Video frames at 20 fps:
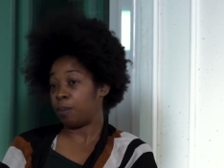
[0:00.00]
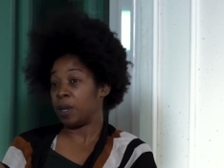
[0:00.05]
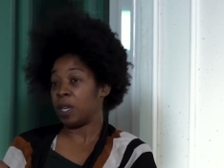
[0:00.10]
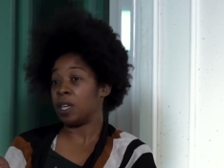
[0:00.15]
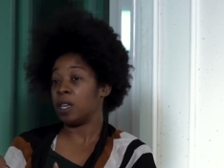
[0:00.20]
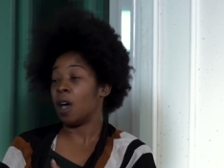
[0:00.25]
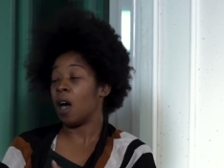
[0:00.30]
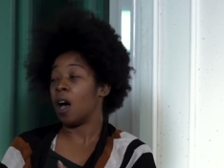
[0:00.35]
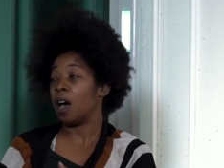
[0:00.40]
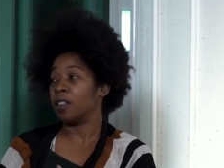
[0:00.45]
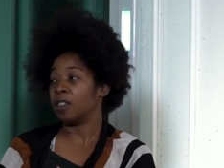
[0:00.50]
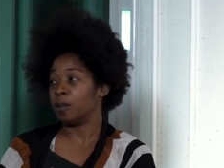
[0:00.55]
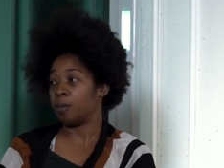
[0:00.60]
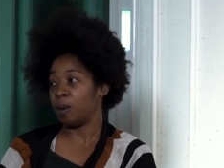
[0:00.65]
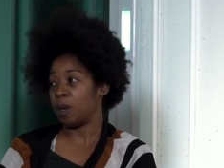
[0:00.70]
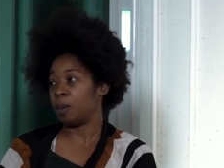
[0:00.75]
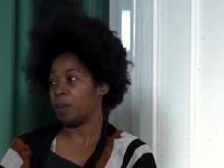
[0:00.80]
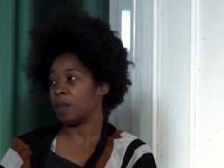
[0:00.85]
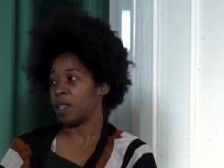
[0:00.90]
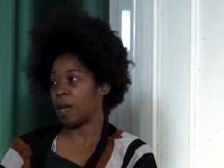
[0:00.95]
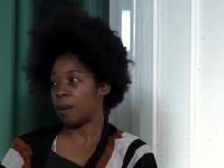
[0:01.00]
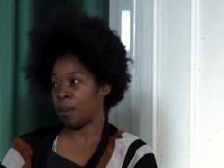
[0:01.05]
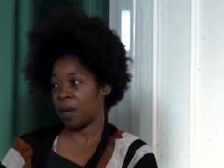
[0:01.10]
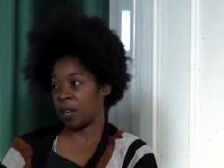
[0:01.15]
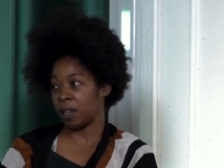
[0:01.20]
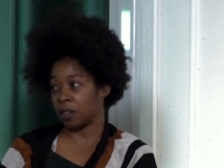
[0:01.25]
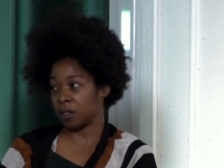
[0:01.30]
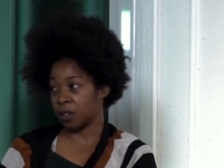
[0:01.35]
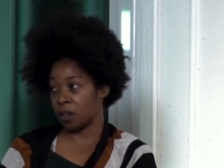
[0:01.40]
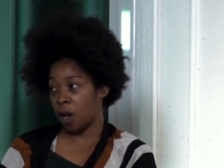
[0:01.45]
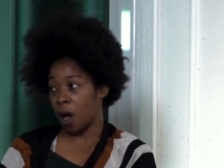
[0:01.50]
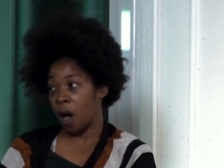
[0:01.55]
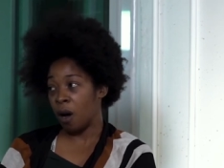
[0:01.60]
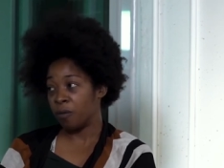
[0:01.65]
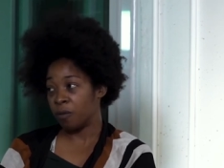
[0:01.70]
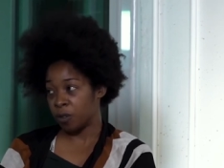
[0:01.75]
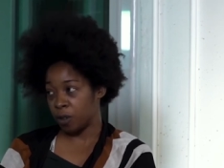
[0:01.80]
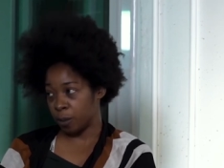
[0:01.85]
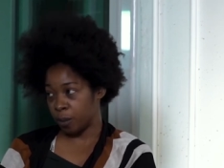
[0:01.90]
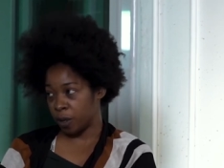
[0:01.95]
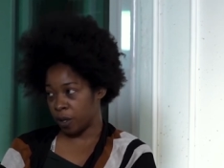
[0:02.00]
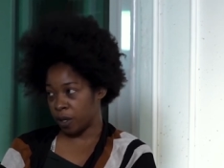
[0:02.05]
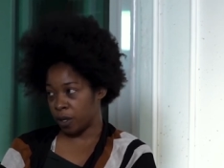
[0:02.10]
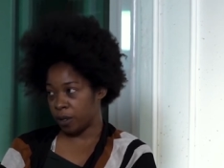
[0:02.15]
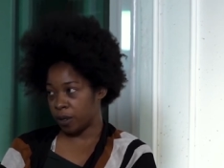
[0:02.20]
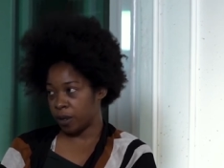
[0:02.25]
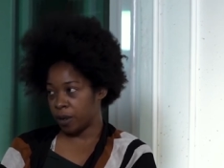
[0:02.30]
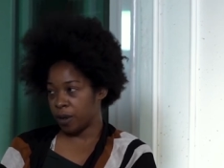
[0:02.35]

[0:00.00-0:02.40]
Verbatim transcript: beyond the people that make us comfortable